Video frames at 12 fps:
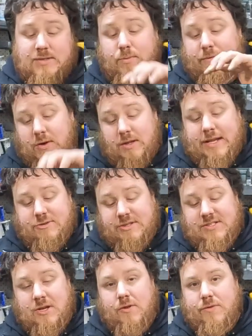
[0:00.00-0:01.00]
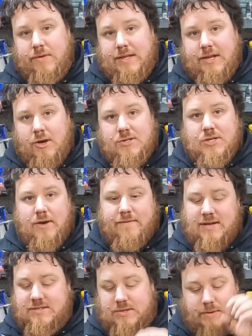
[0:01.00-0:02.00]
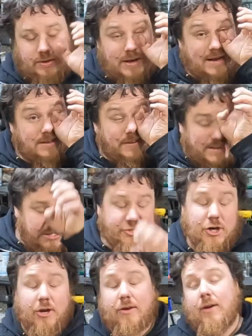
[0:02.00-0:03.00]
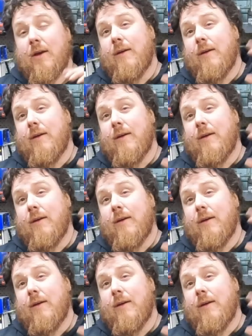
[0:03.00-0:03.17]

We've got electric solenoid that goes over, so when you activate the choke,